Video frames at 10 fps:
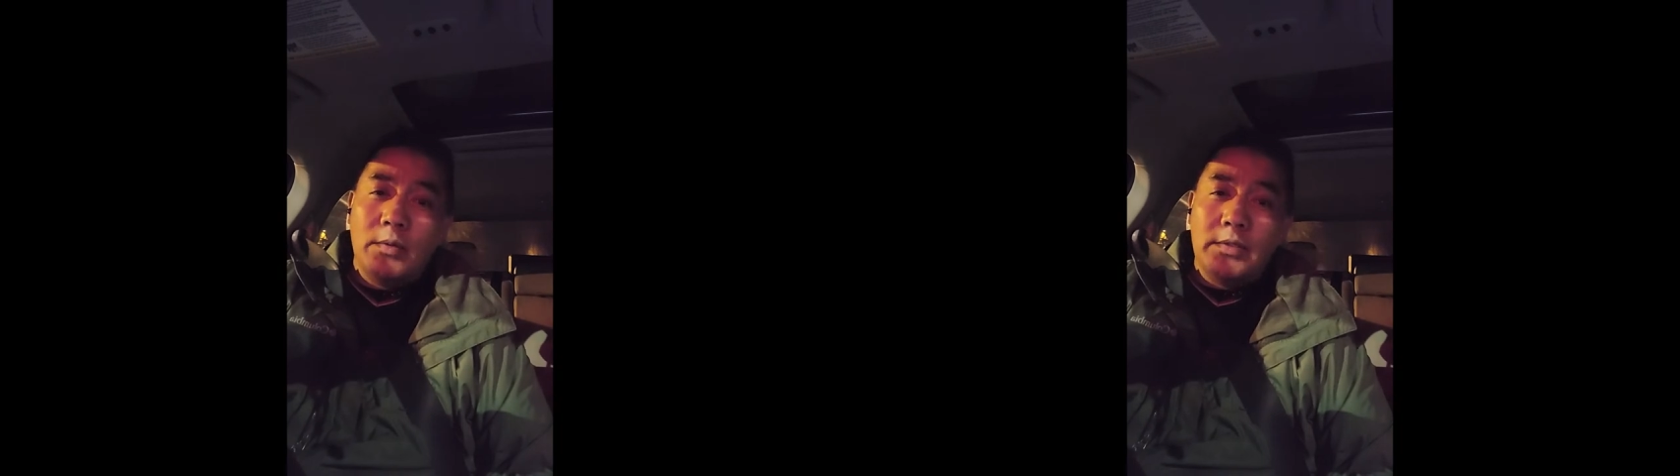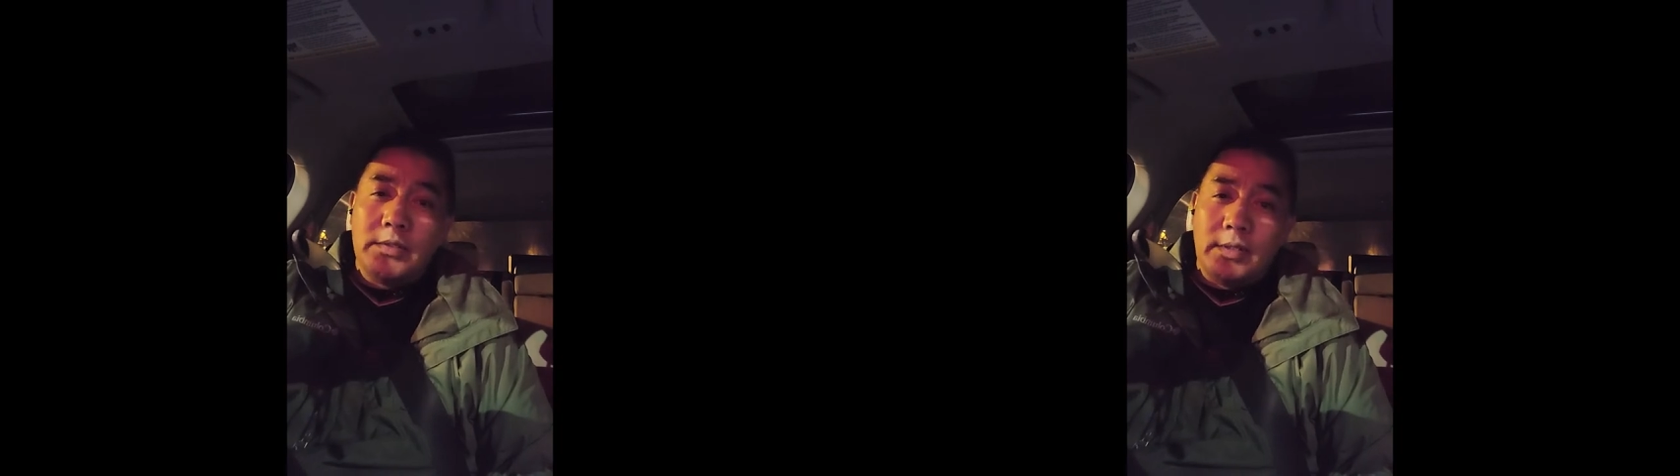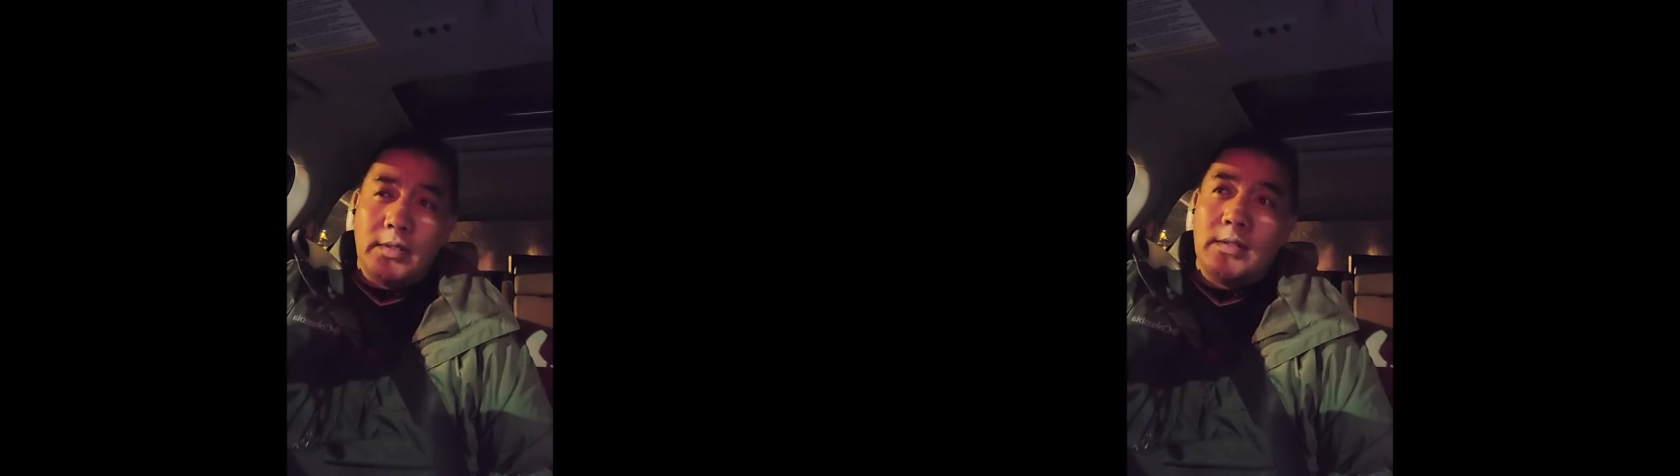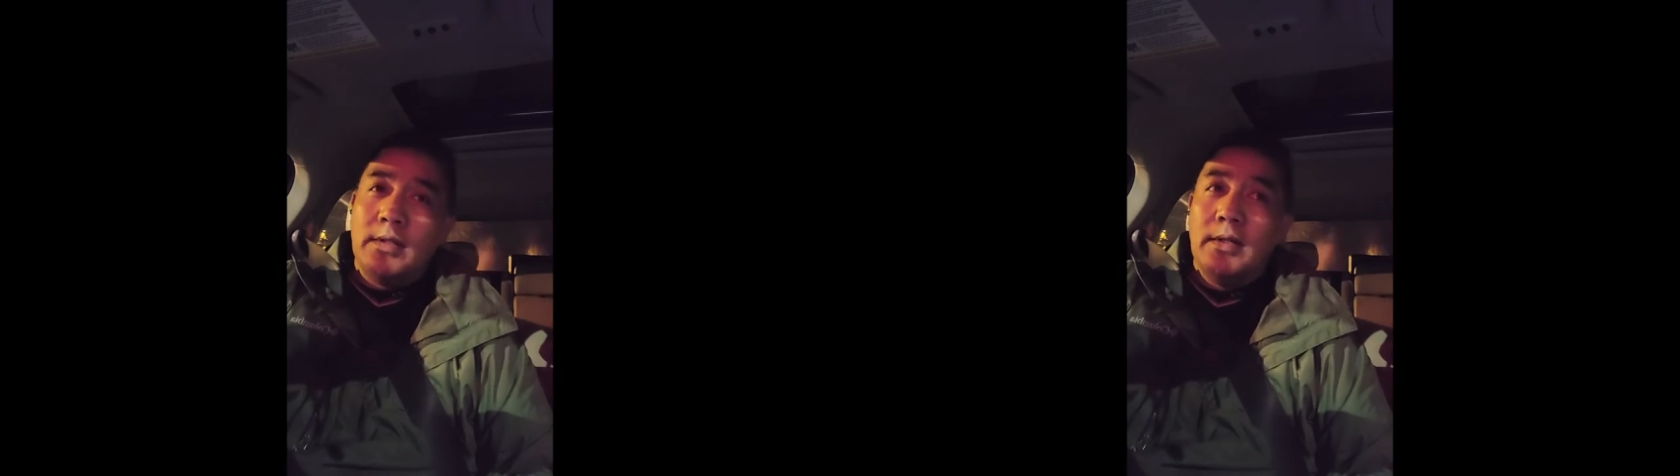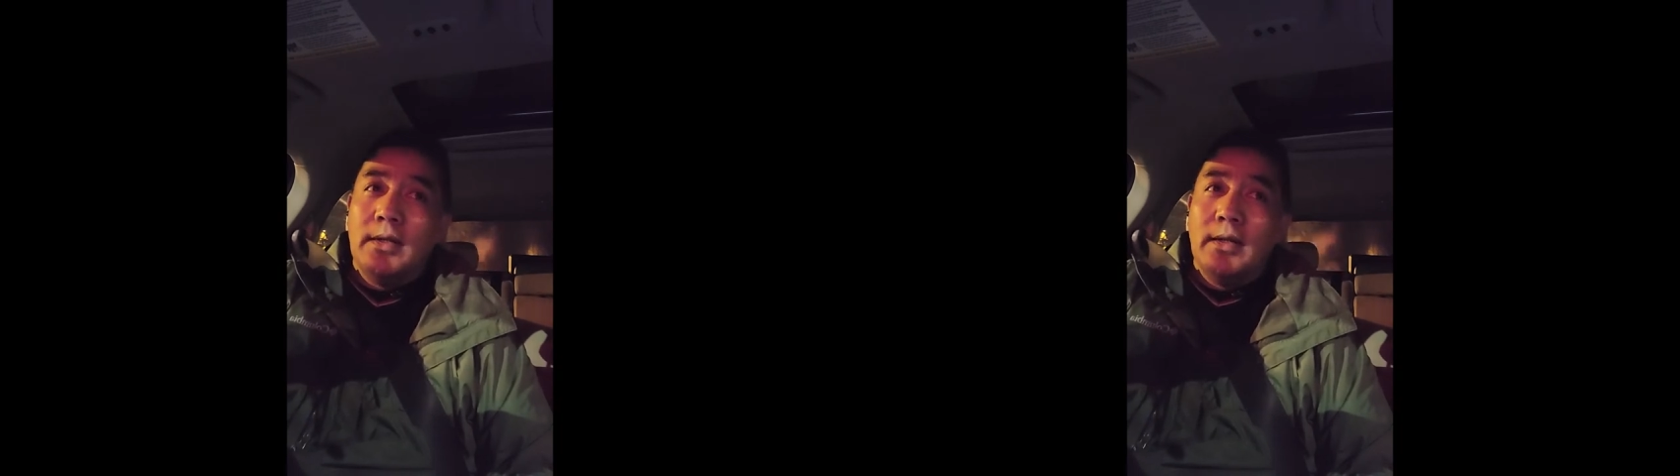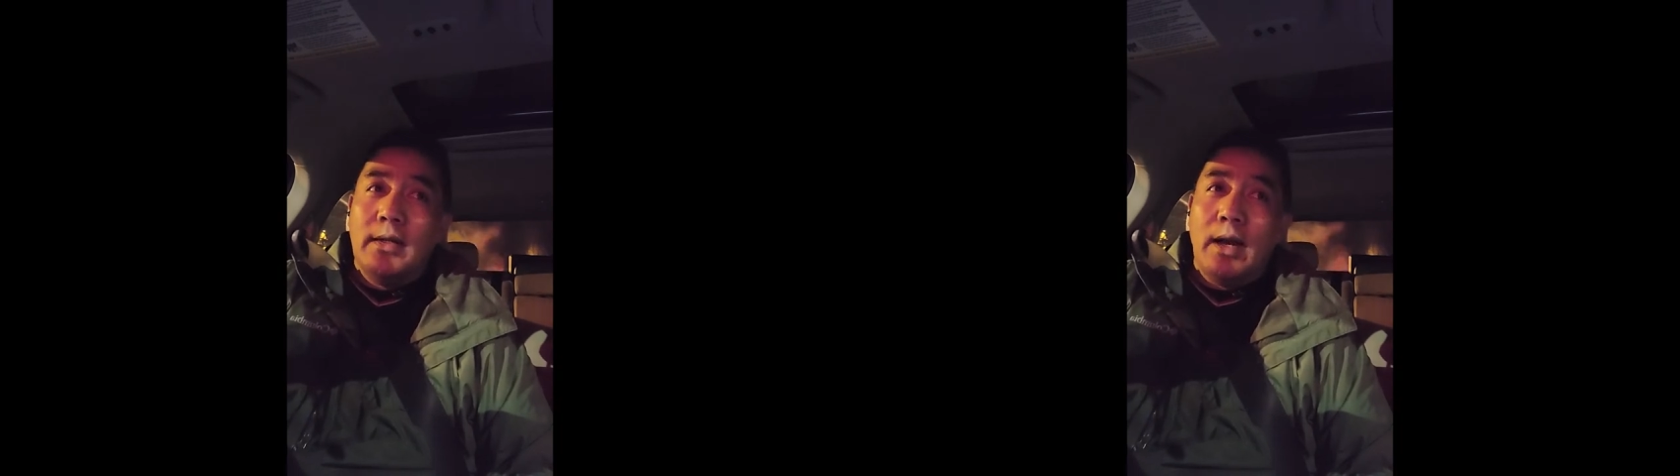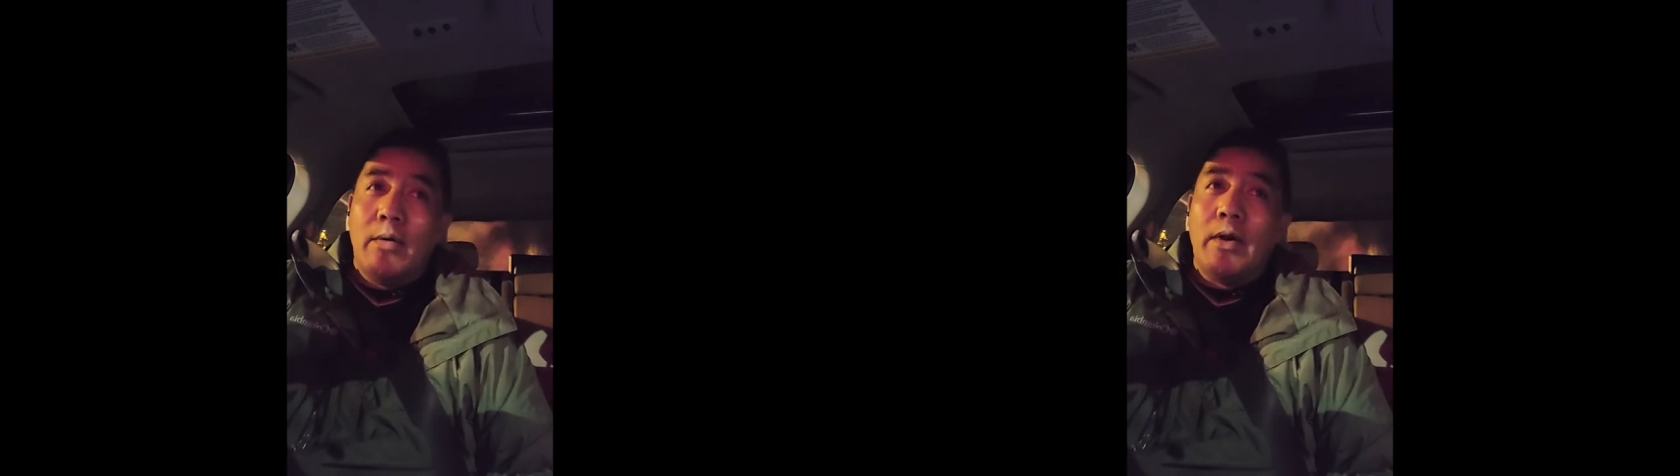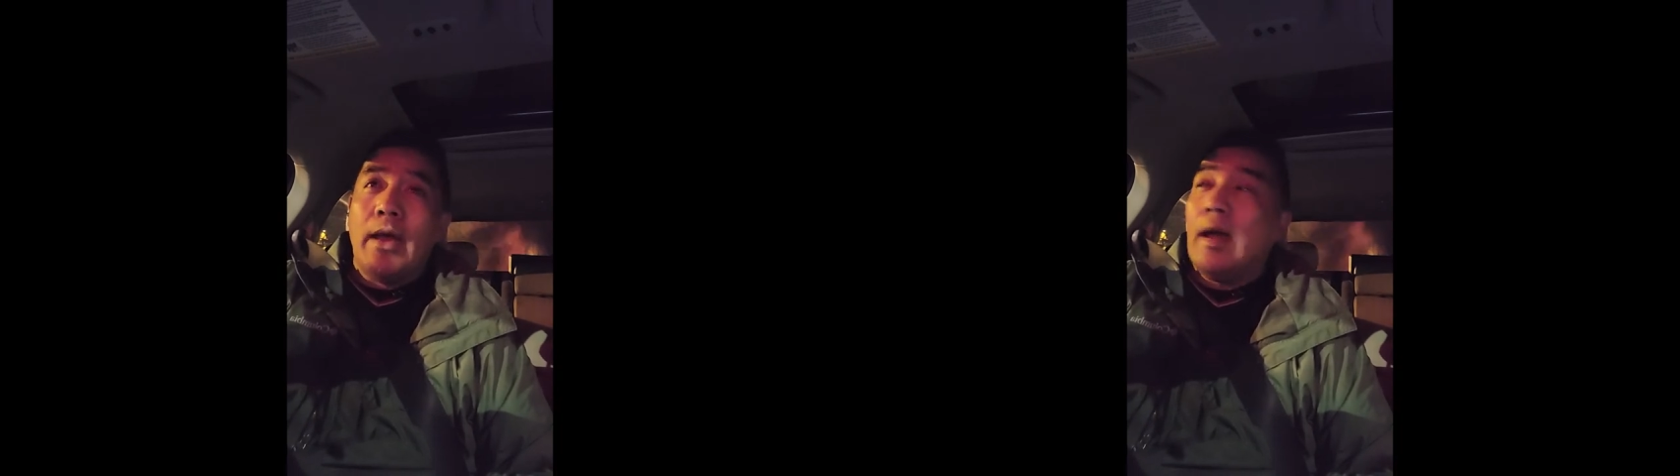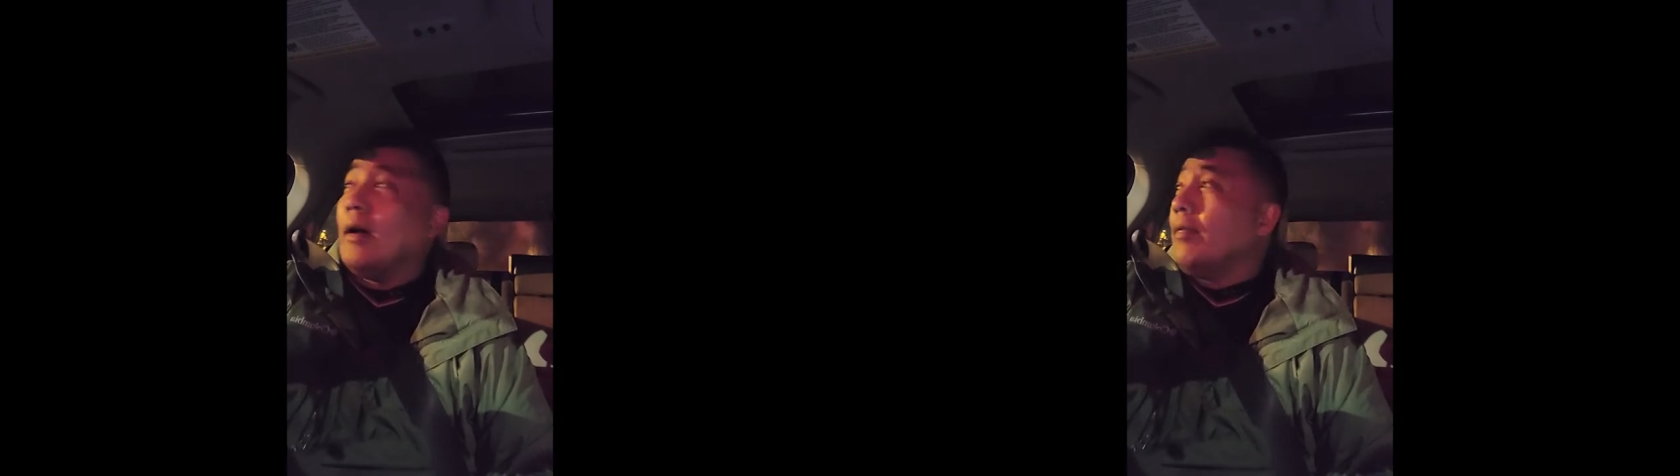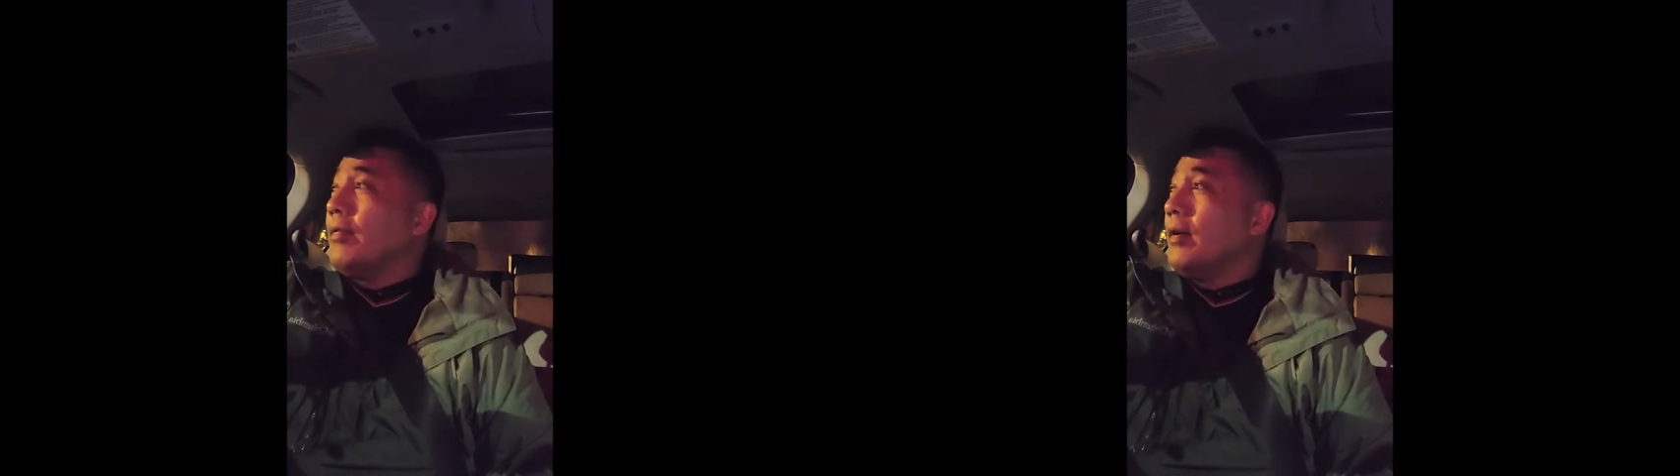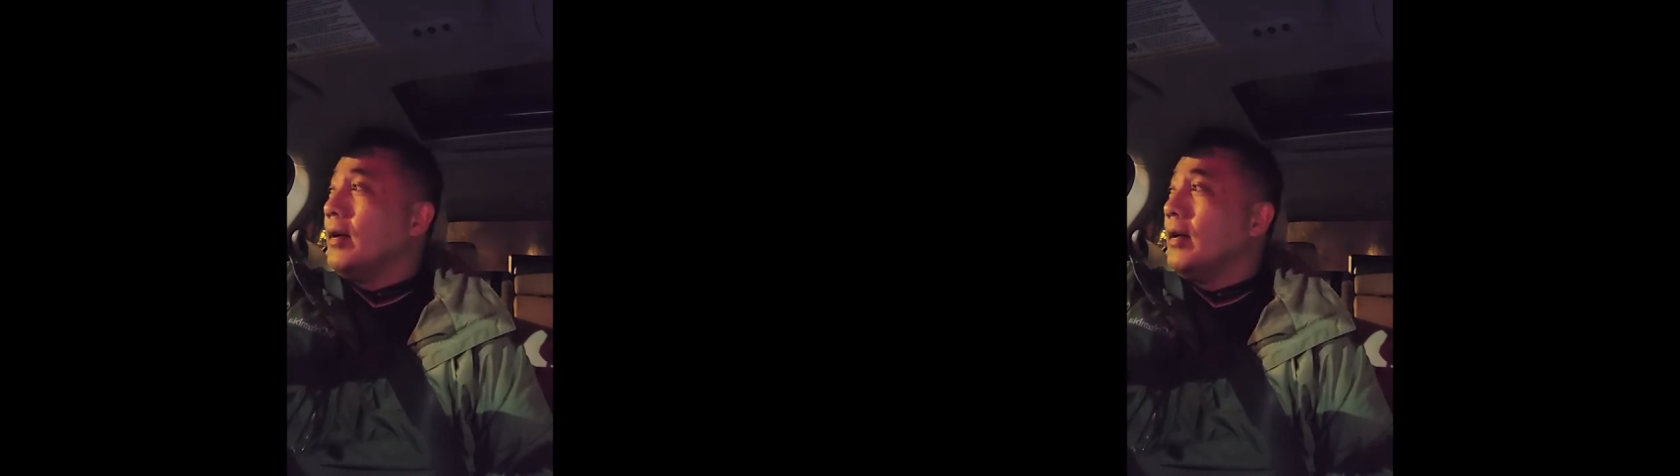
which is a, uh, an hour and a half.